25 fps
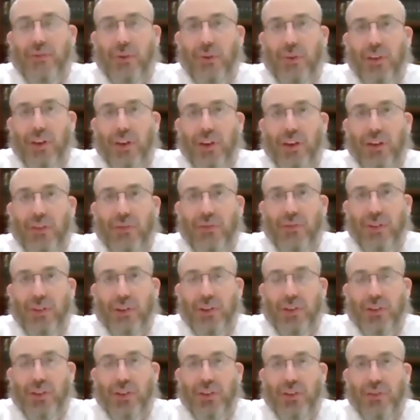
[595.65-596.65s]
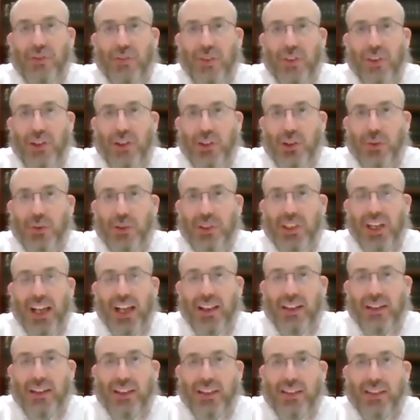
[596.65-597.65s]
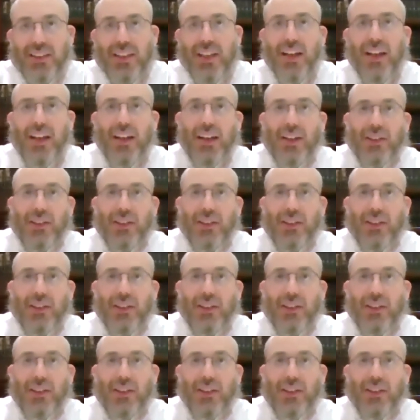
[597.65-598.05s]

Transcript: for the Jewish Hellenists.